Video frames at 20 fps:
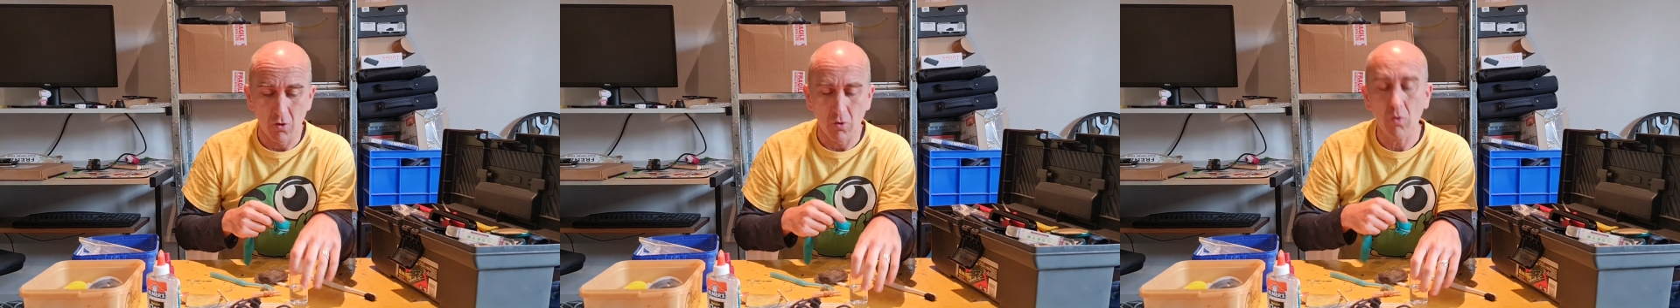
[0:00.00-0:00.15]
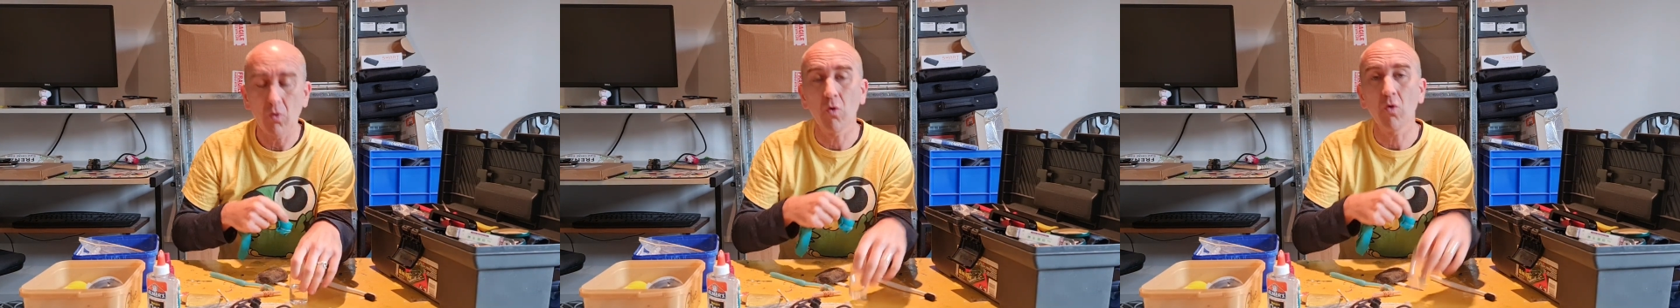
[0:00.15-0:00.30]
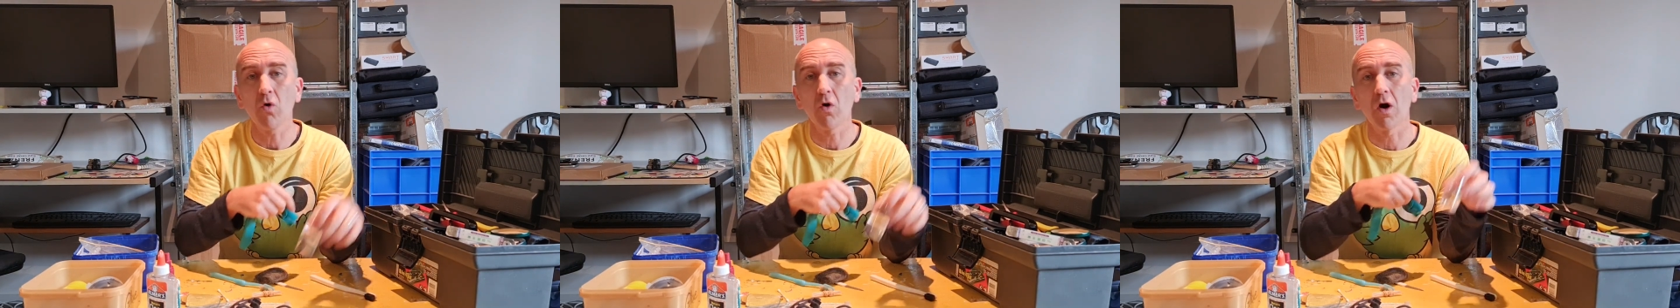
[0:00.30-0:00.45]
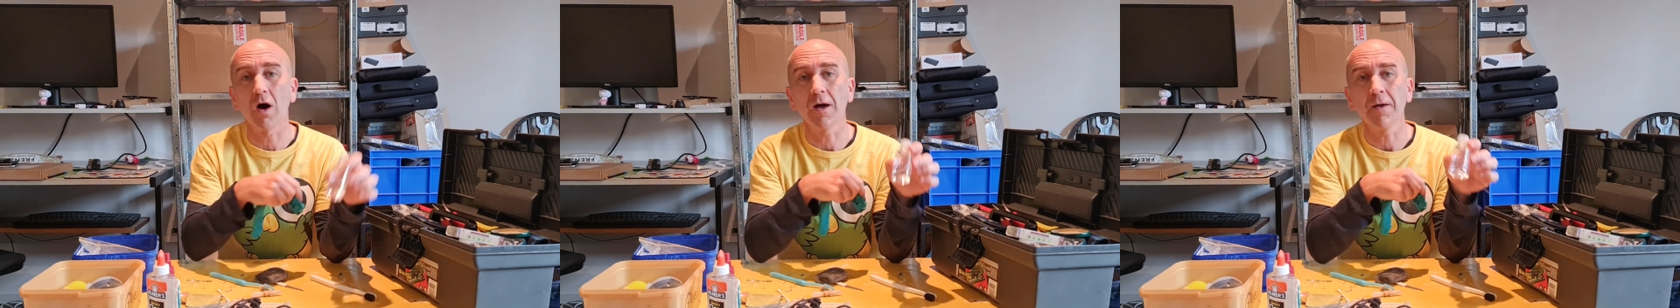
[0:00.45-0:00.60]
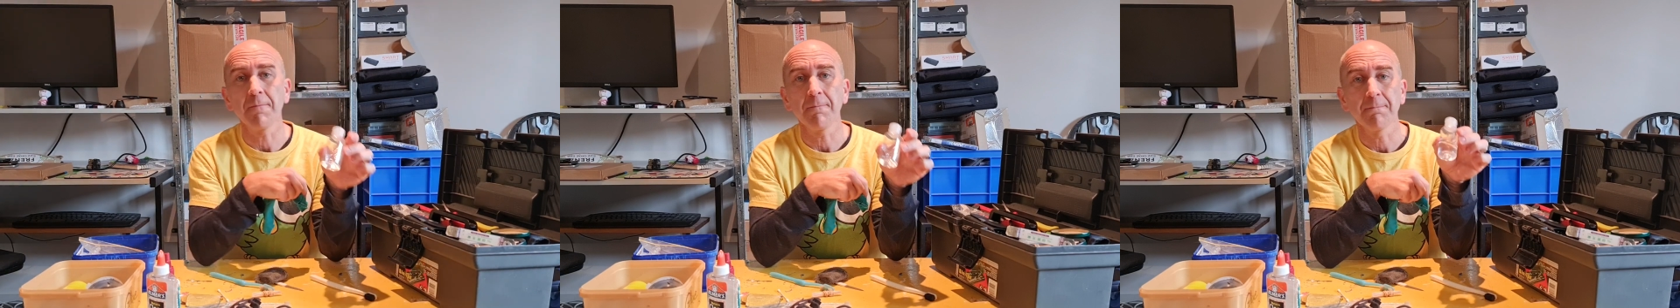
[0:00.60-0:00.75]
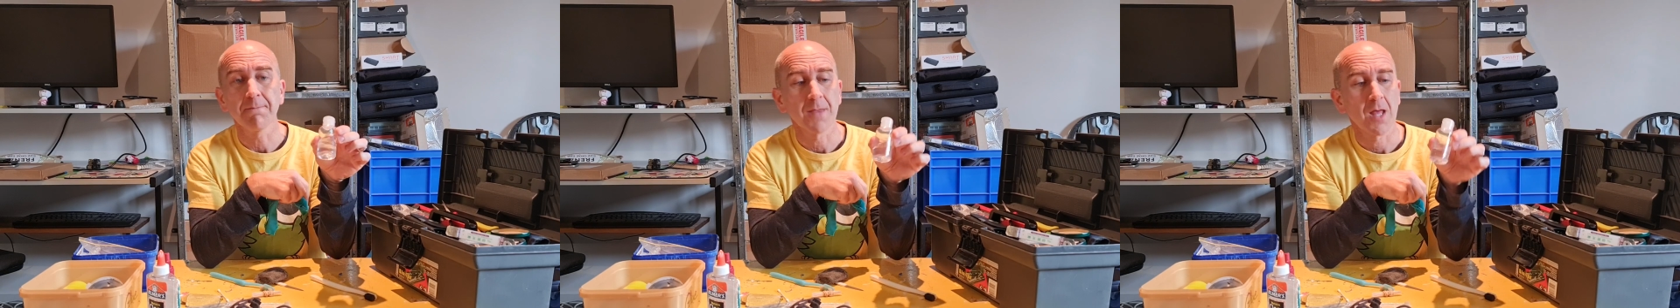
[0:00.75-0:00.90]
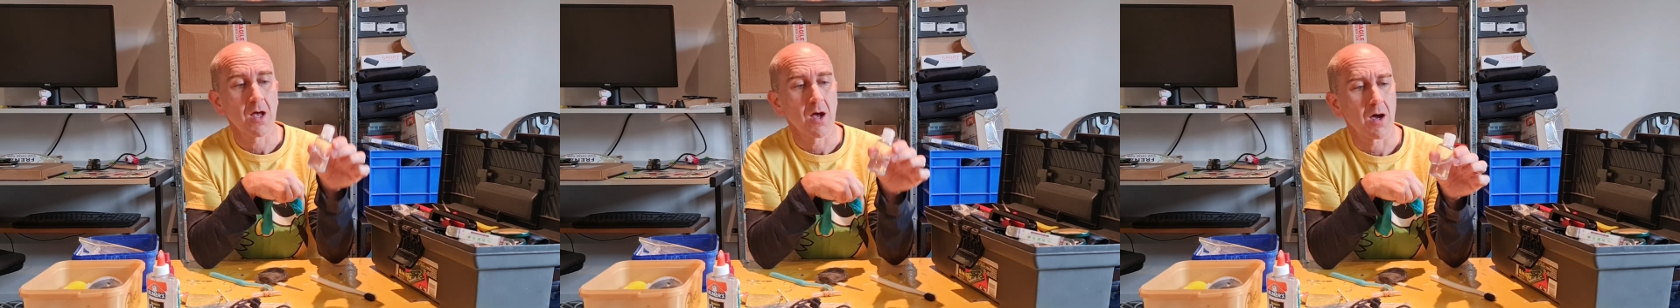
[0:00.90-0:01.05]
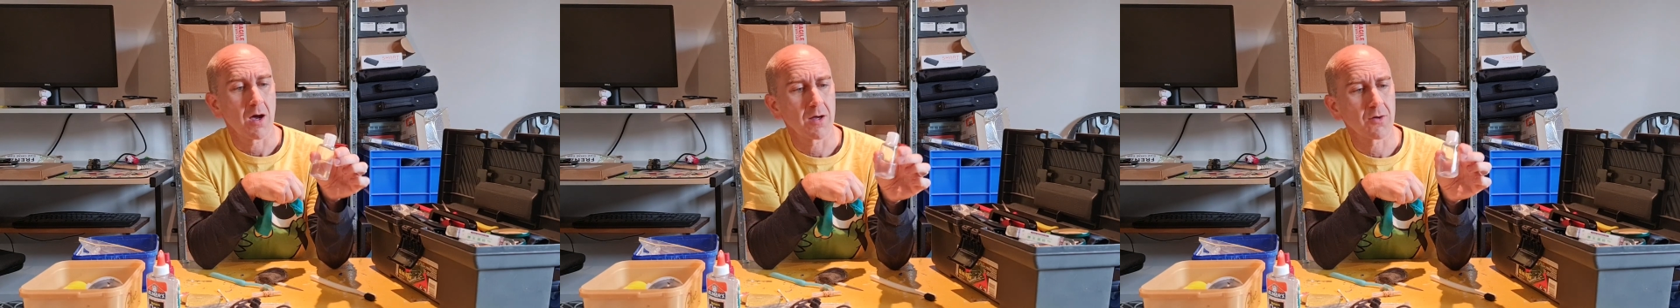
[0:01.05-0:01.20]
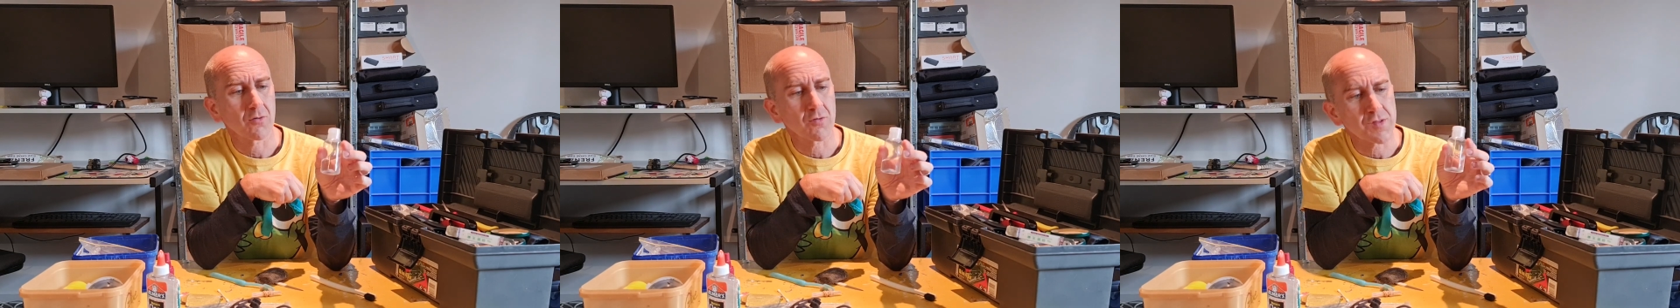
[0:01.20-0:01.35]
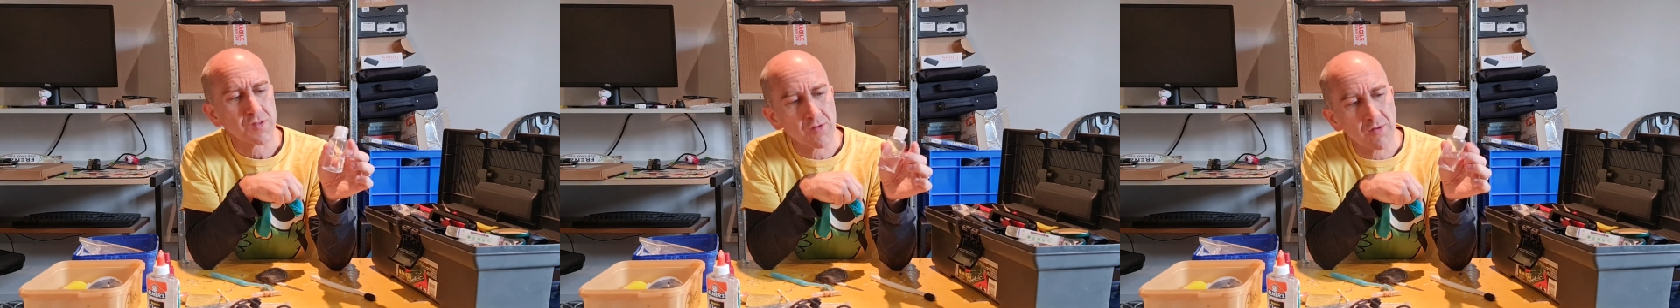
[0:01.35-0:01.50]
or I
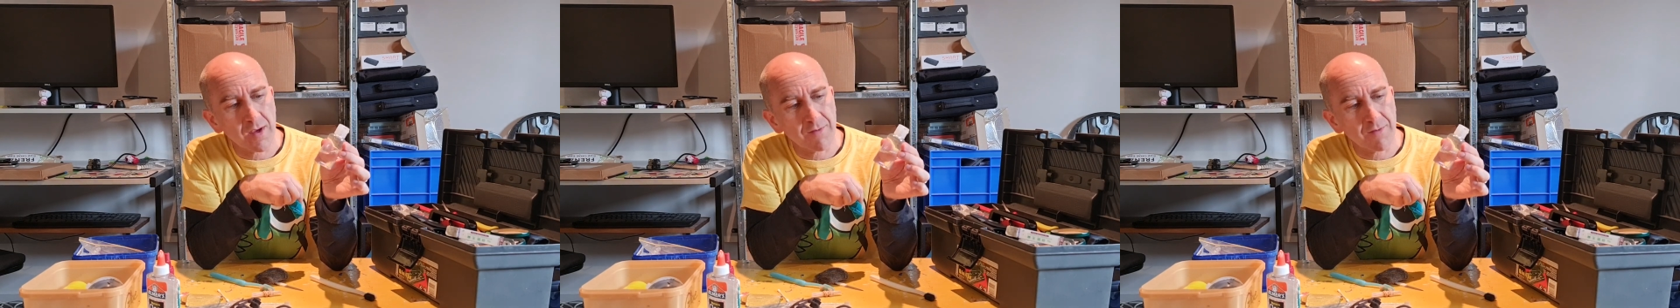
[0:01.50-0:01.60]
also